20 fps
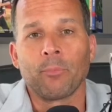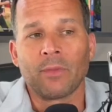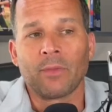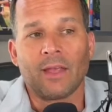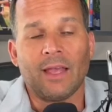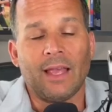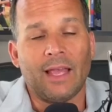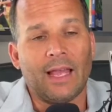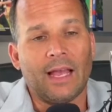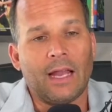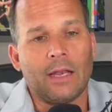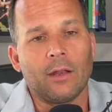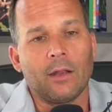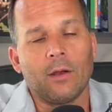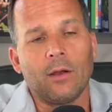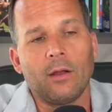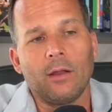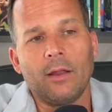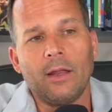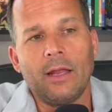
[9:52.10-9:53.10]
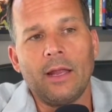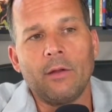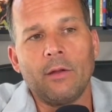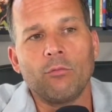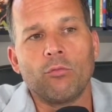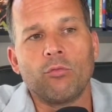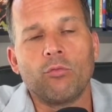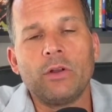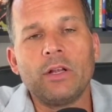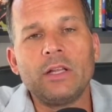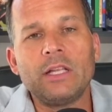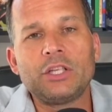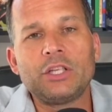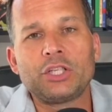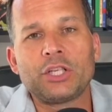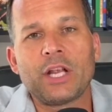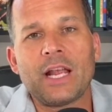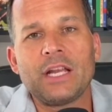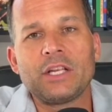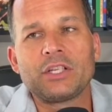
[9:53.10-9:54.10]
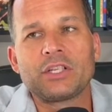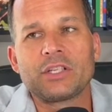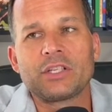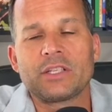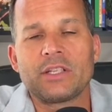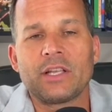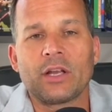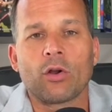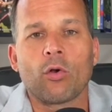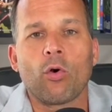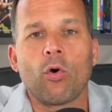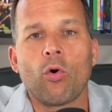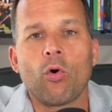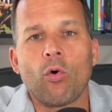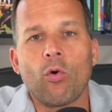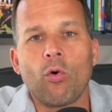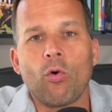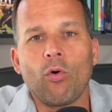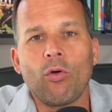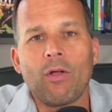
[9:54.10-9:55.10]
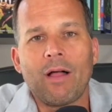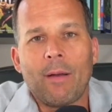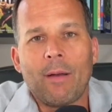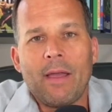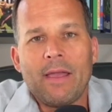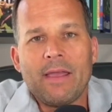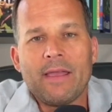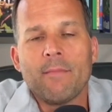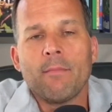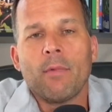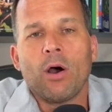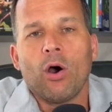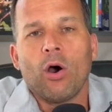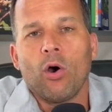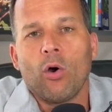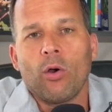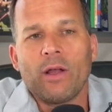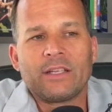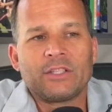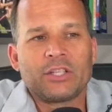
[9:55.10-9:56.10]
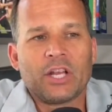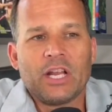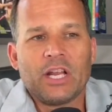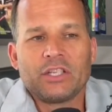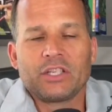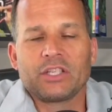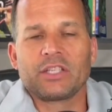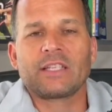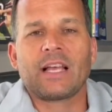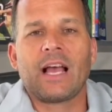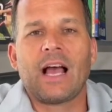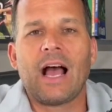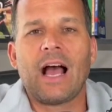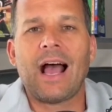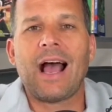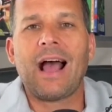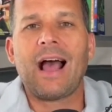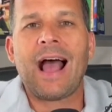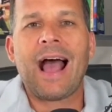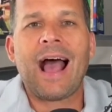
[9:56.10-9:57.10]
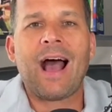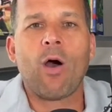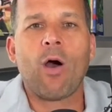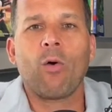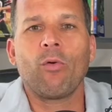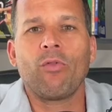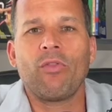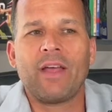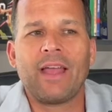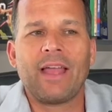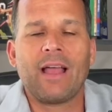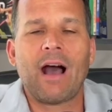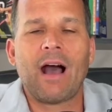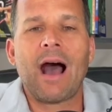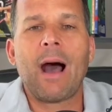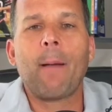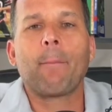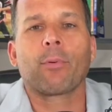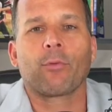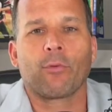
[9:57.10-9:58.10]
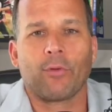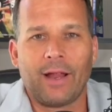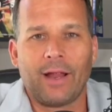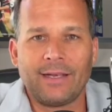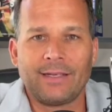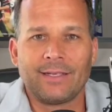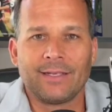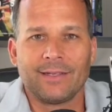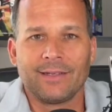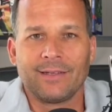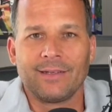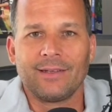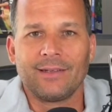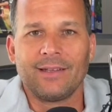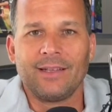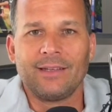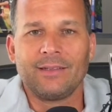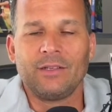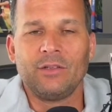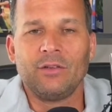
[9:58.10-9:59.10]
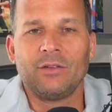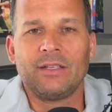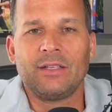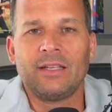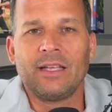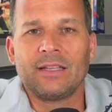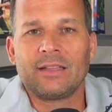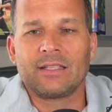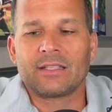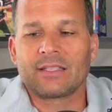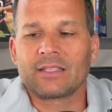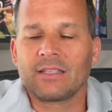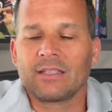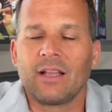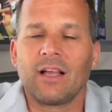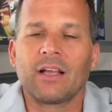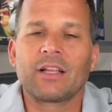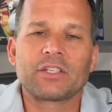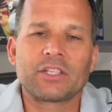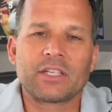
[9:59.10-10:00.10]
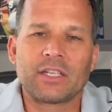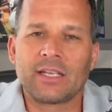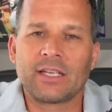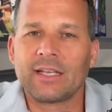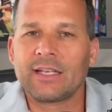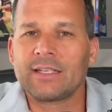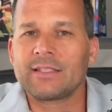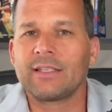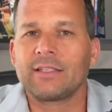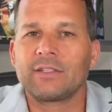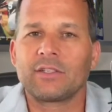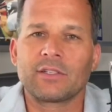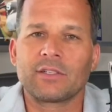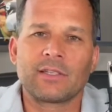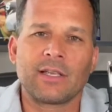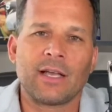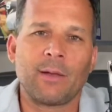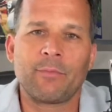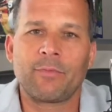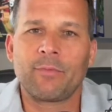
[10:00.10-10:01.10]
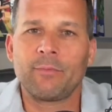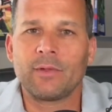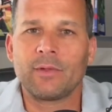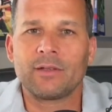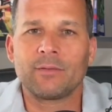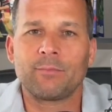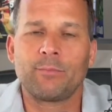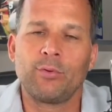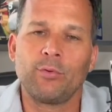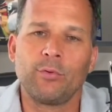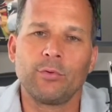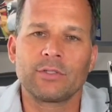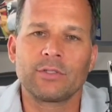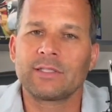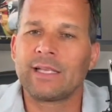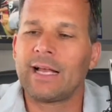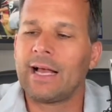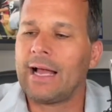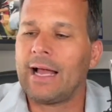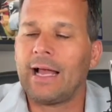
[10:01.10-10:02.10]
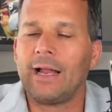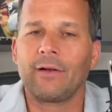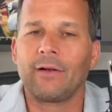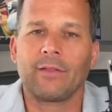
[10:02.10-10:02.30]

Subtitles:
And it really changes their whole MO. It changes how they operate. You get the sluggish kids that just come from the pool side or the